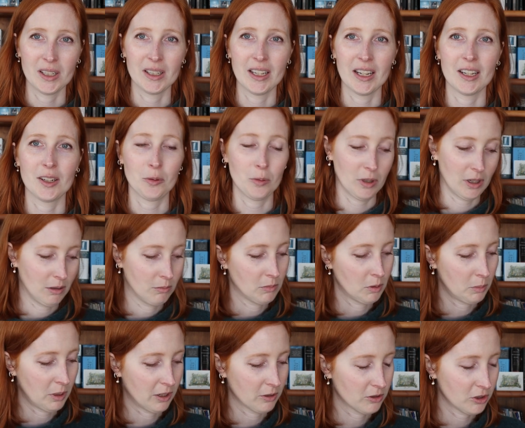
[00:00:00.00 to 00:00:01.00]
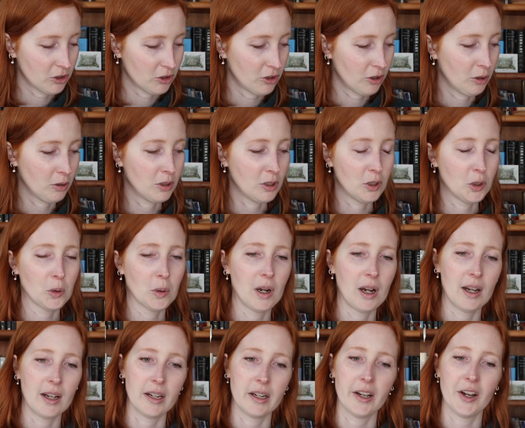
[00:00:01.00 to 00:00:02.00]
like what I'm about to show you,
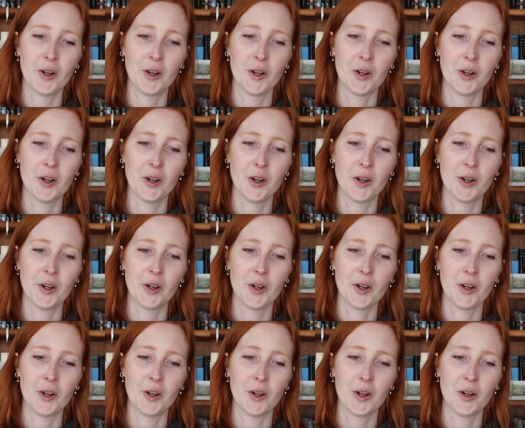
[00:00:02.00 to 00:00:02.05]
I